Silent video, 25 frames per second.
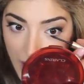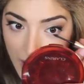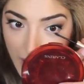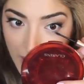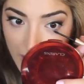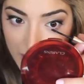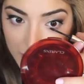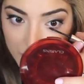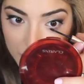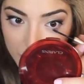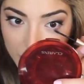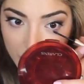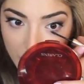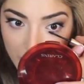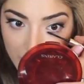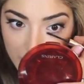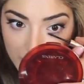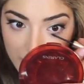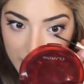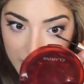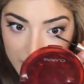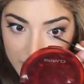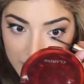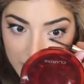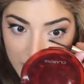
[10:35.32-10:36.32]
I hadn't
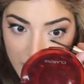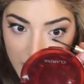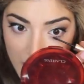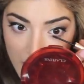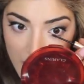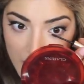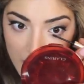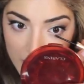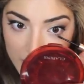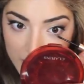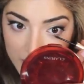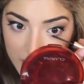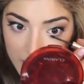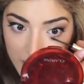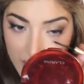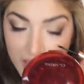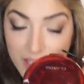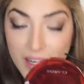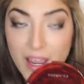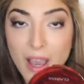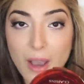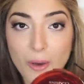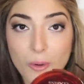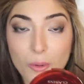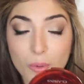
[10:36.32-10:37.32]
tried this and
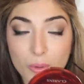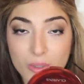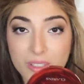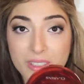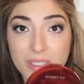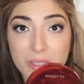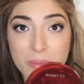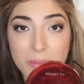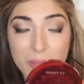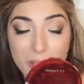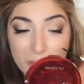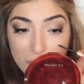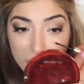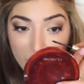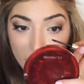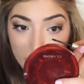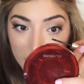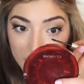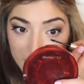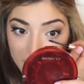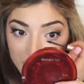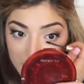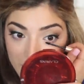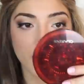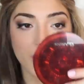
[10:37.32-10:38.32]
seen how awesome it
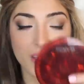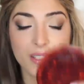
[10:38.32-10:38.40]
was.